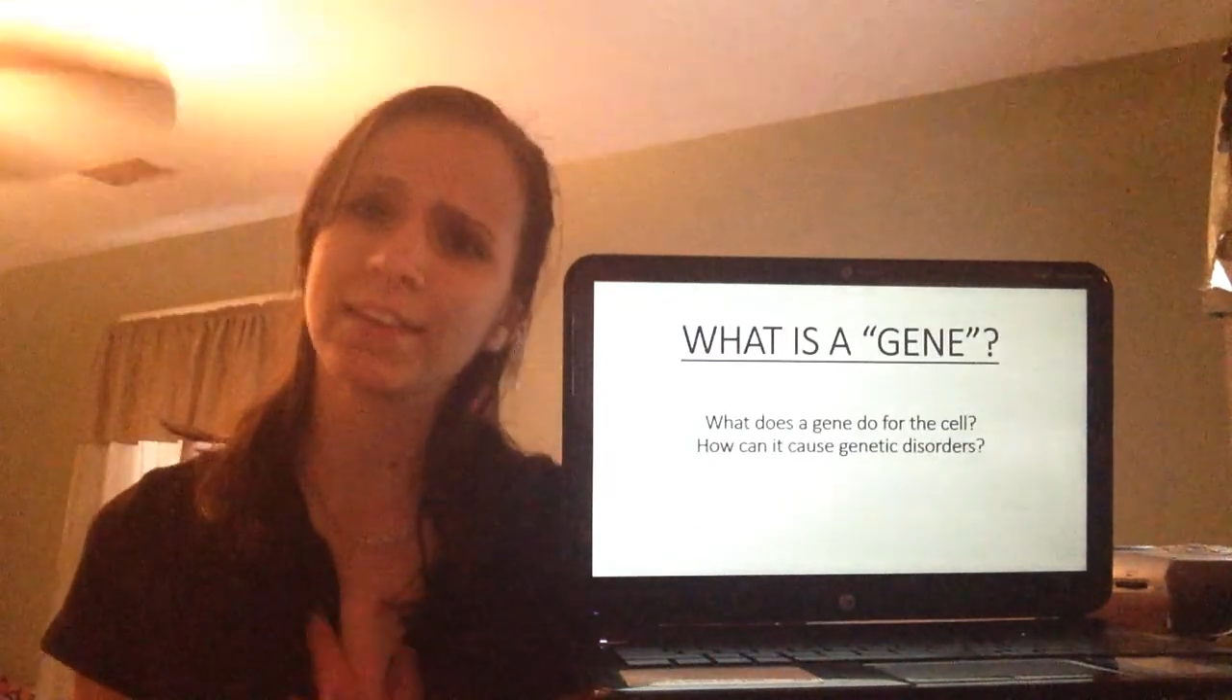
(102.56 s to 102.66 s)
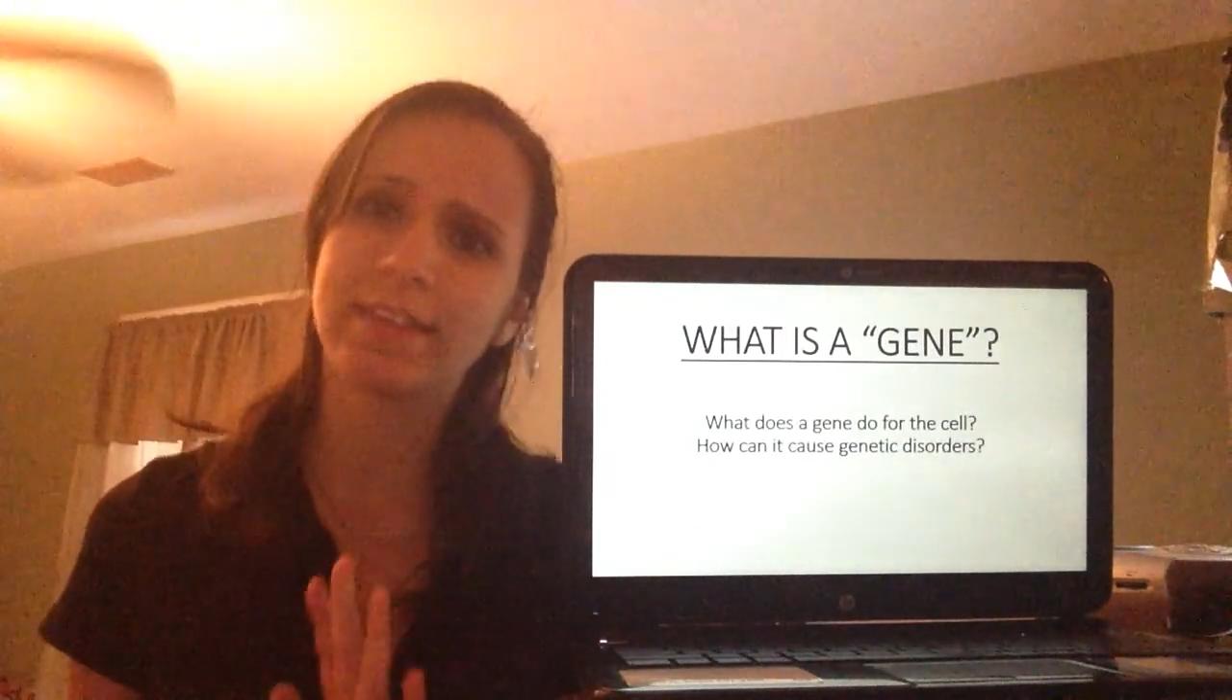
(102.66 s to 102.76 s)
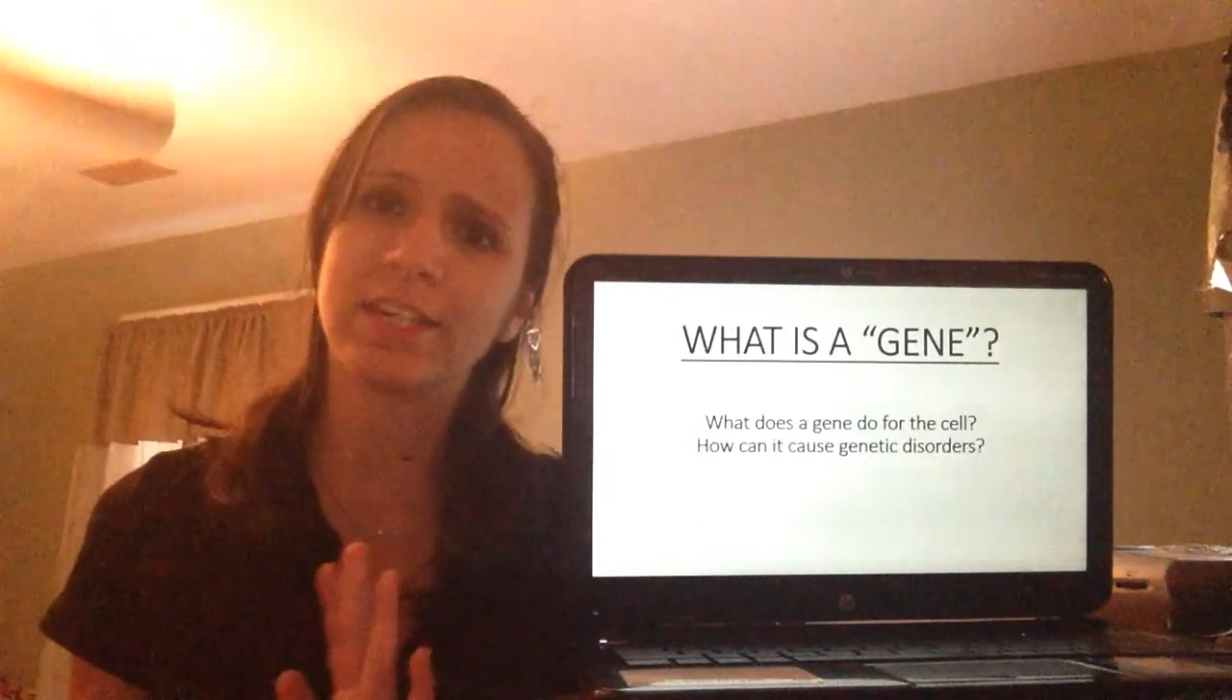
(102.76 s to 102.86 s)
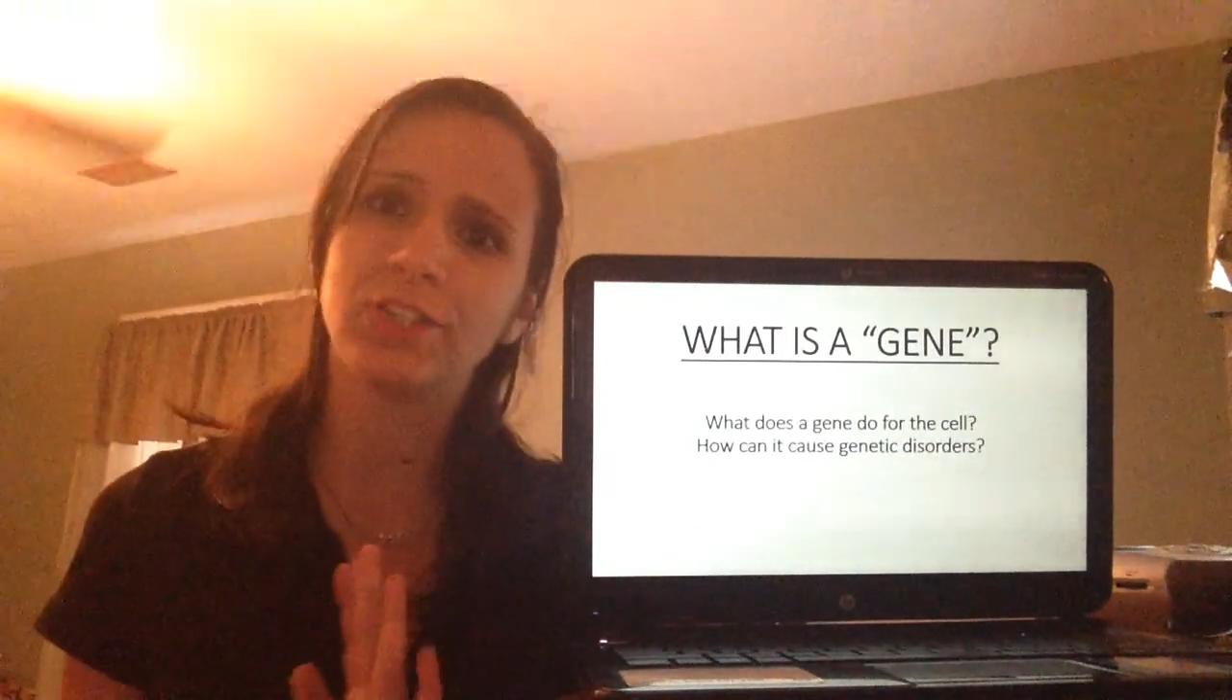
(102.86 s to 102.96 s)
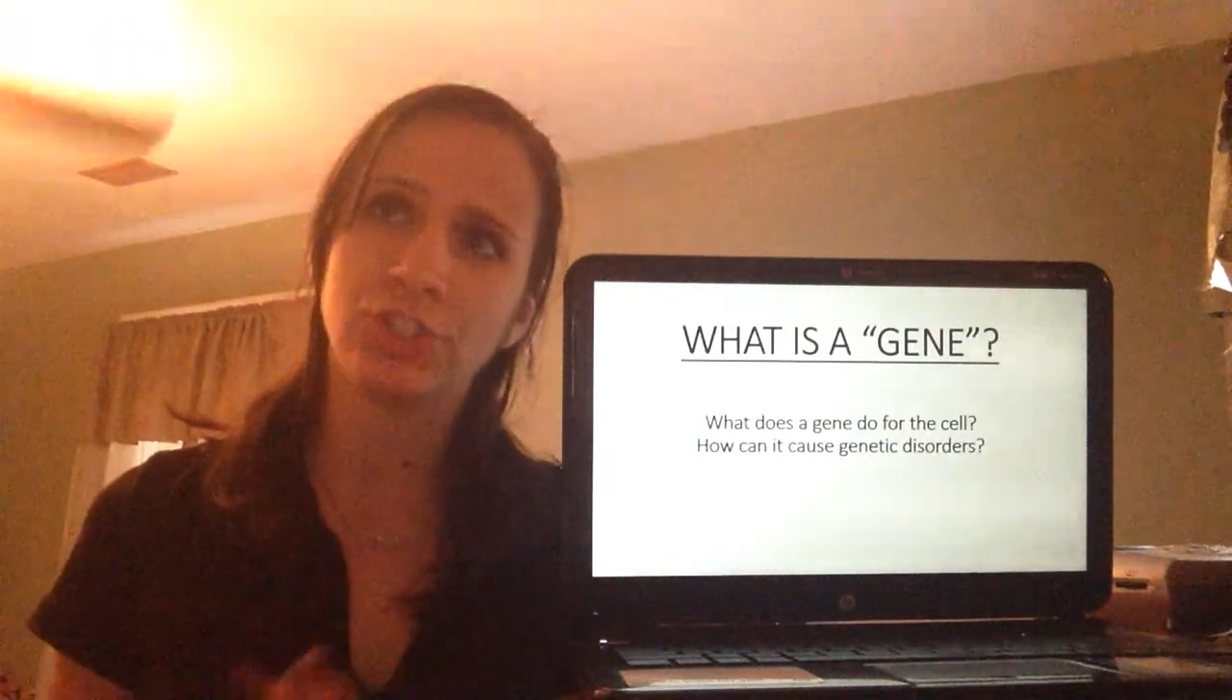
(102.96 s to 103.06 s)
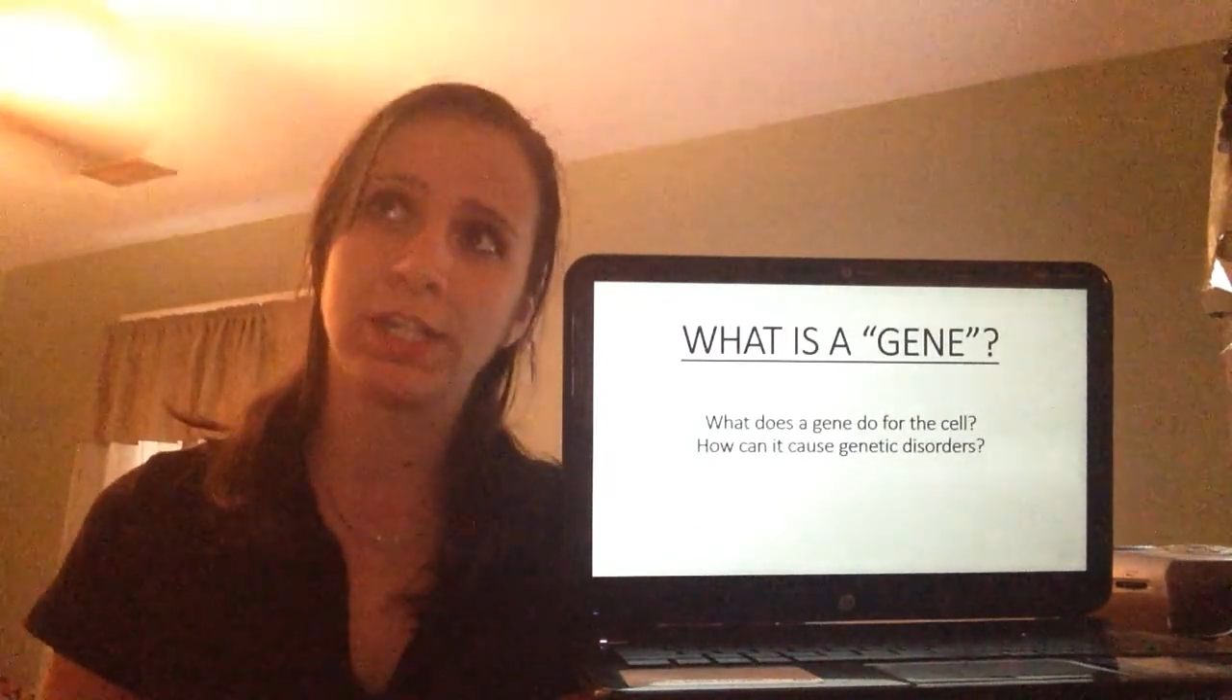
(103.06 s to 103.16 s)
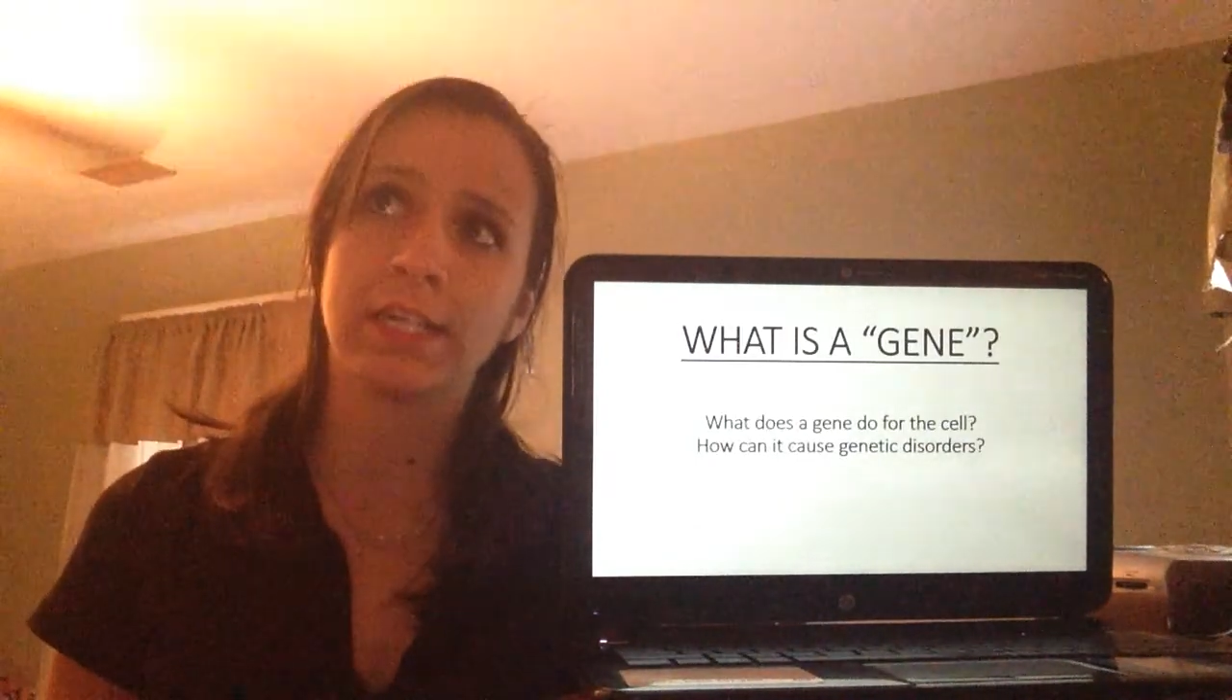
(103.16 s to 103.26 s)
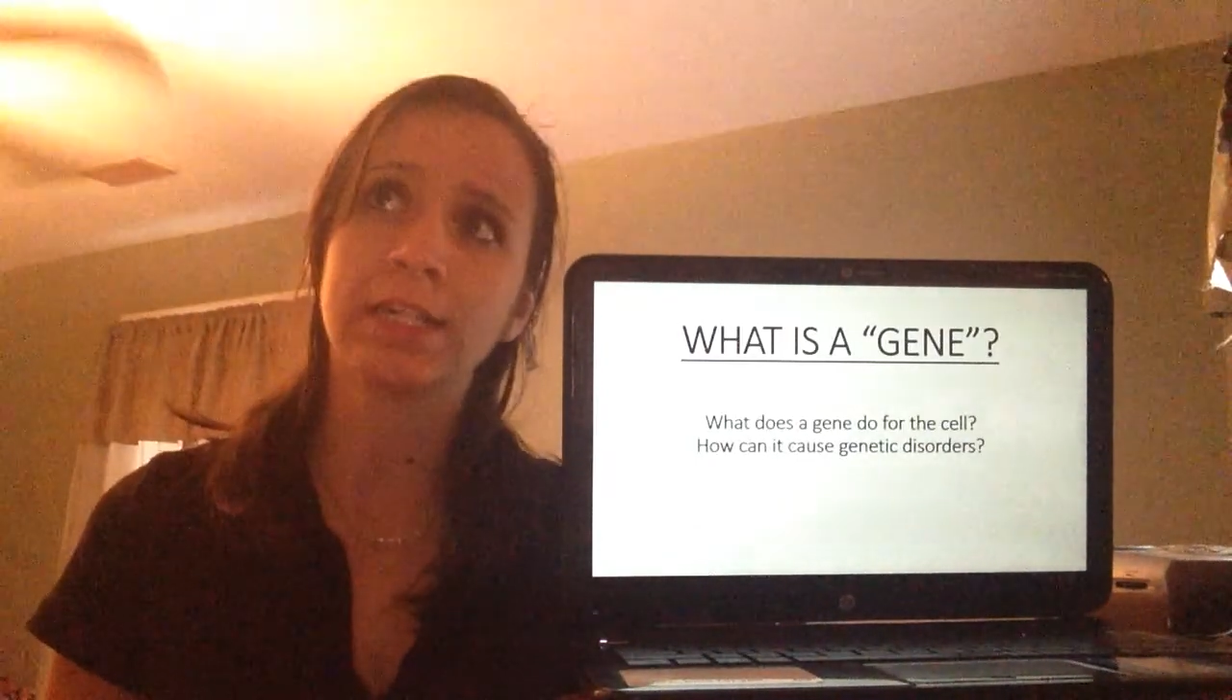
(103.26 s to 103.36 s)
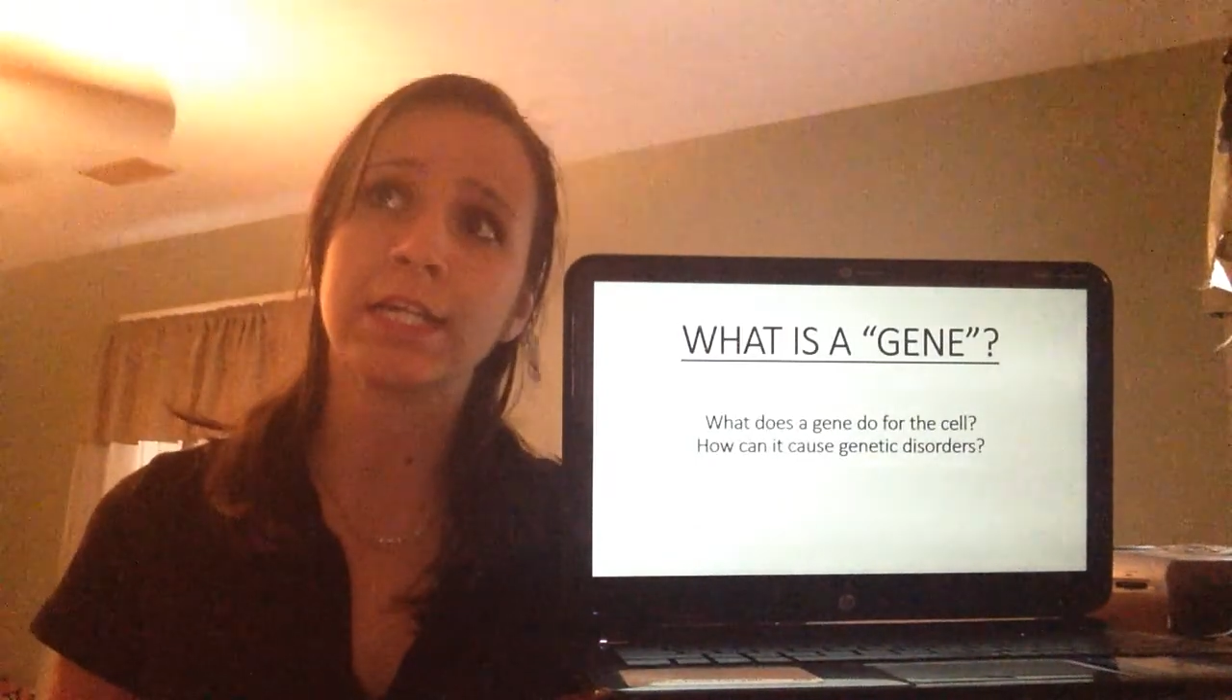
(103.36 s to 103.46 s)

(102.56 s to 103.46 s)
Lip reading: the gene